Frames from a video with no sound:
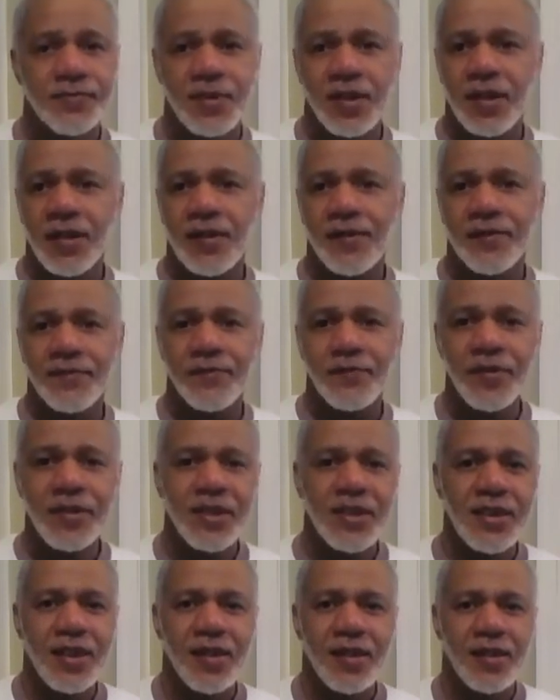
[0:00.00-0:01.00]

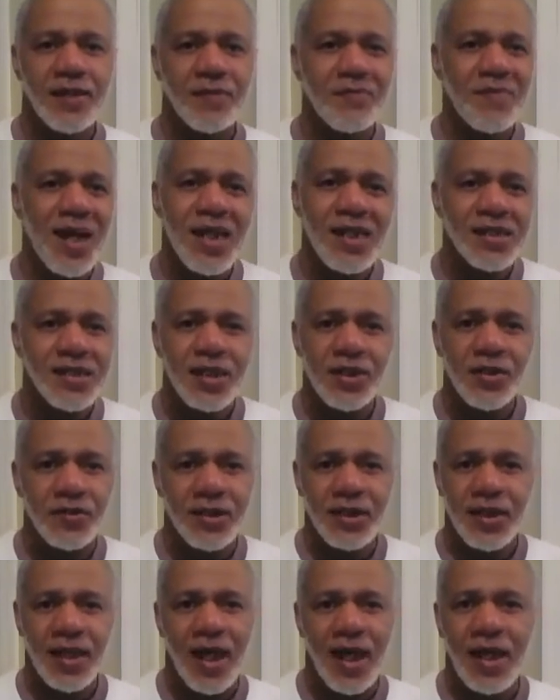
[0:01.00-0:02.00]
But the mindset
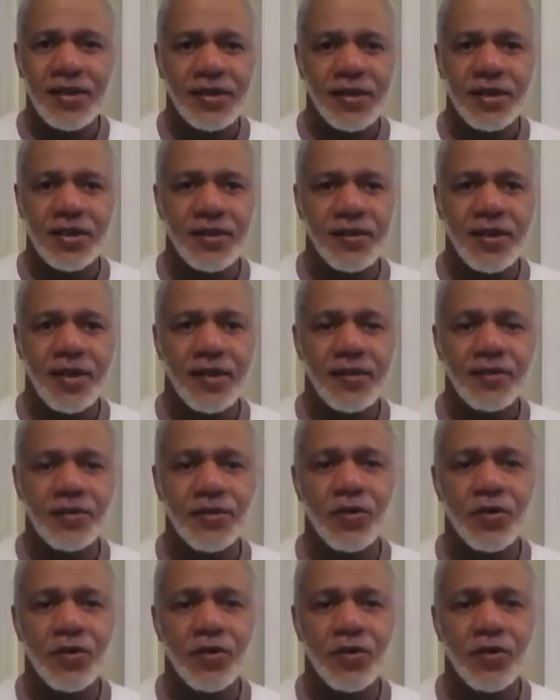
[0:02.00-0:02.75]
or the idea that,